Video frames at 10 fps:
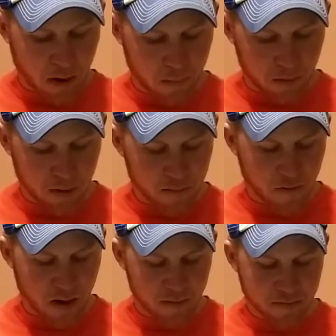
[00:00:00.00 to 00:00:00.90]
I believe
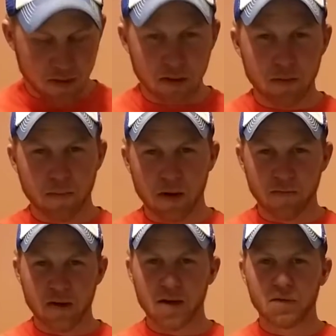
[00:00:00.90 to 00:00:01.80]
I have seen it
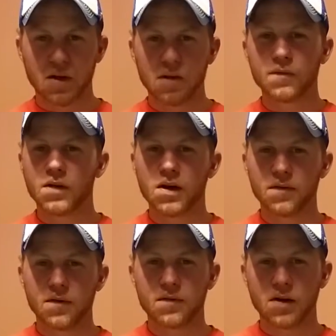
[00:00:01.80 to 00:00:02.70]
about 510,
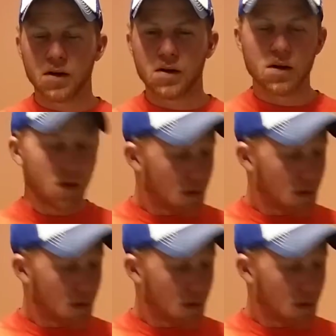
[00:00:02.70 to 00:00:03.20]
515.